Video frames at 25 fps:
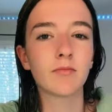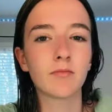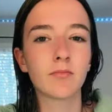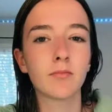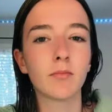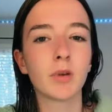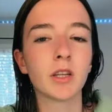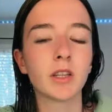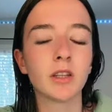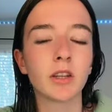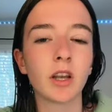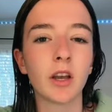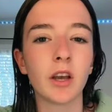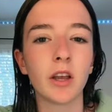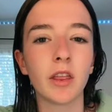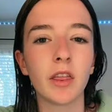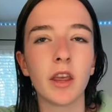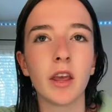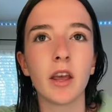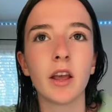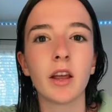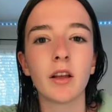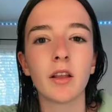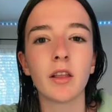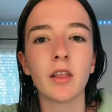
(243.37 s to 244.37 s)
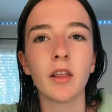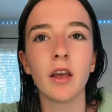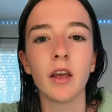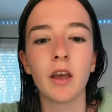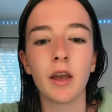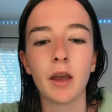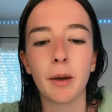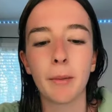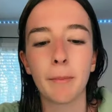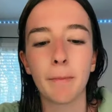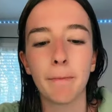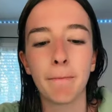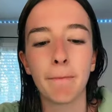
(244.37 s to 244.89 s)
But it's a good thing
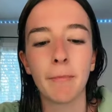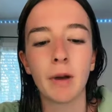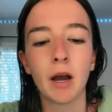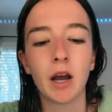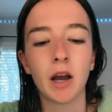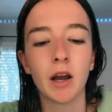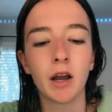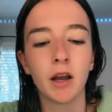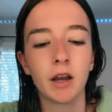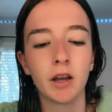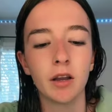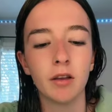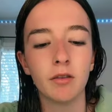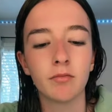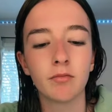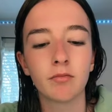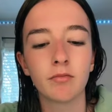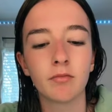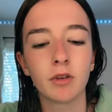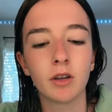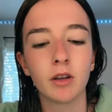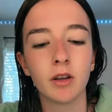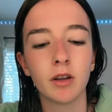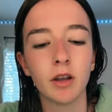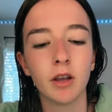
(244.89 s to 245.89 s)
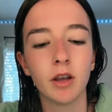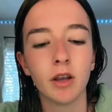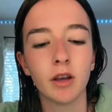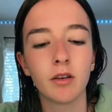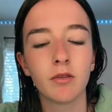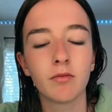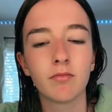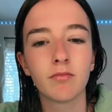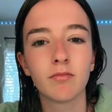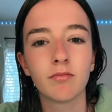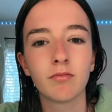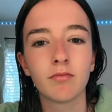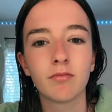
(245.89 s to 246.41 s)
like the
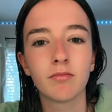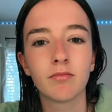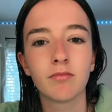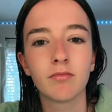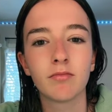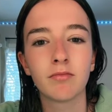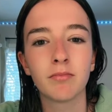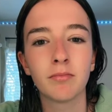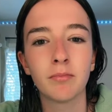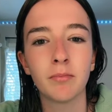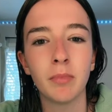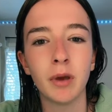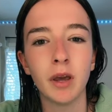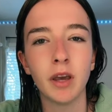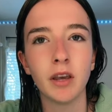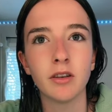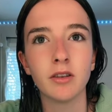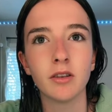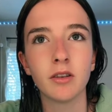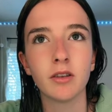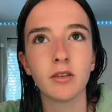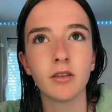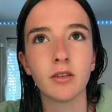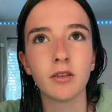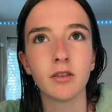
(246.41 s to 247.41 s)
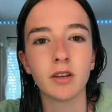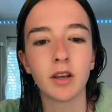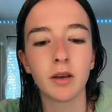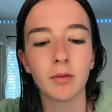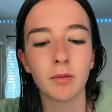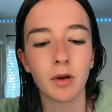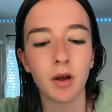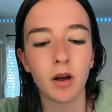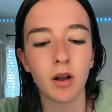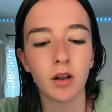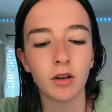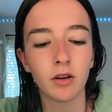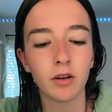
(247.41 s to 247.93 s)
base is the same
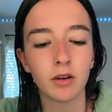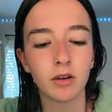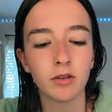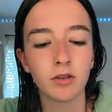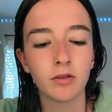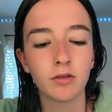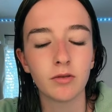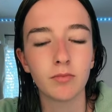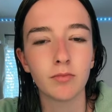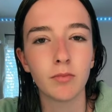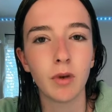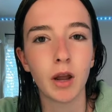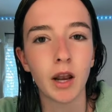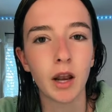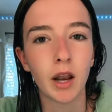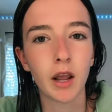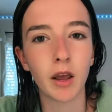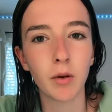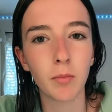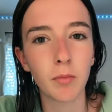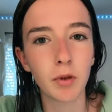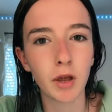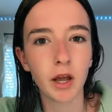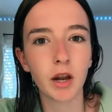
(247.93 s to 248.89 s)
color as my nail